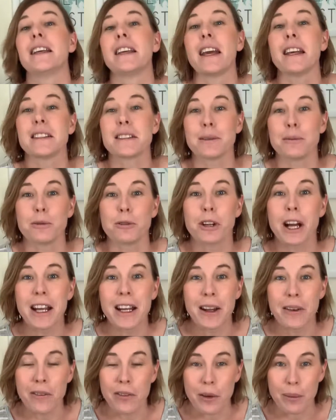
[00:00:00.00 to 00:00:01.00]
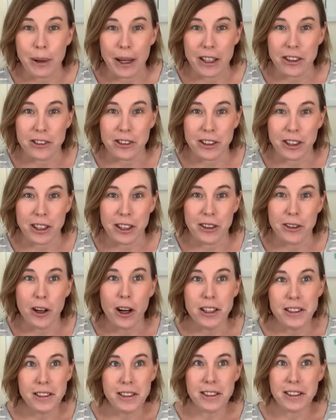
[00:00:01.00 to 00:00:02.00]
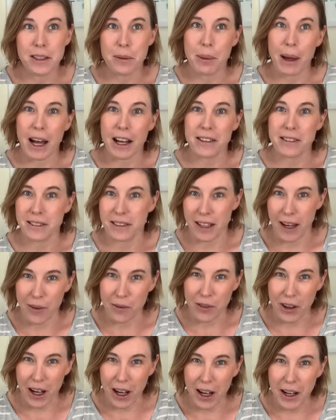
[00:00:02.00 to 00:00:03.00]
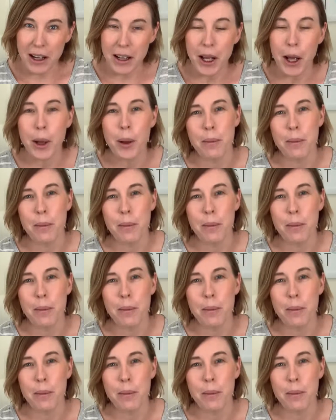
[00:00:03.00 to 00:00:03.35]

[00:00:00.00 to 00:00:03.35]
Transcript: get some great information, not just about Denver,